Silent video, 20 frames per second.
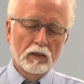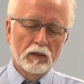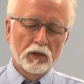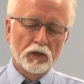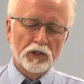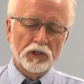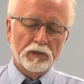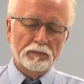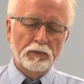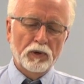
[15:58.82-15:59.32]

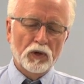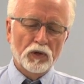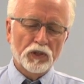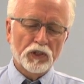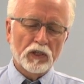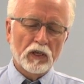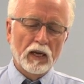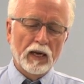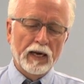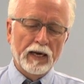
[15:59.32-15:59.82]
There is a
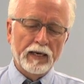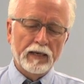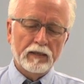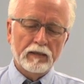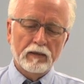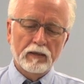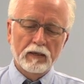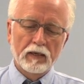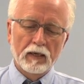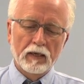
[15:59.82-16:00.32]
pulse
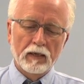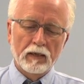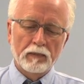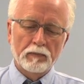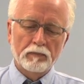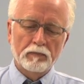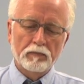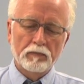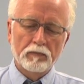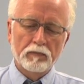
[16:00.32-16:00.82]
light
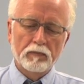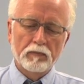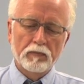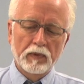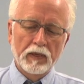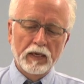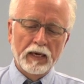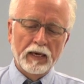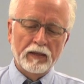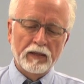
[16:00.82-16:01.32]
um,
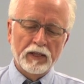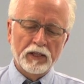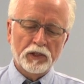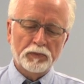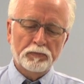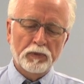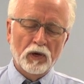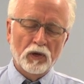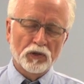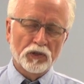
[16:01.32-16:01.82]
and
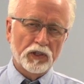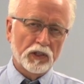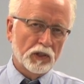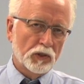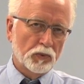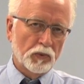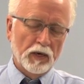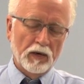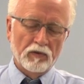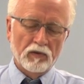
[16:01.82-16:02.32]
this
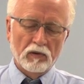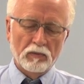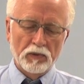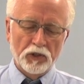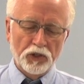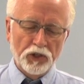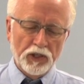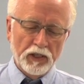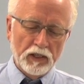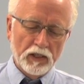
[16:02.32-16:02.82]
pulses whenever the
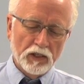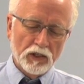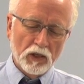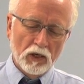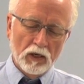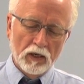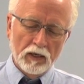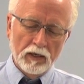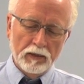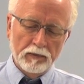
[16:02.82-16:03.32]
machine is
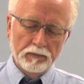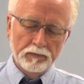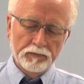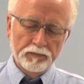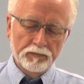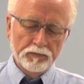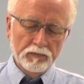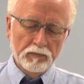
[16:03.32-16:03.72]
on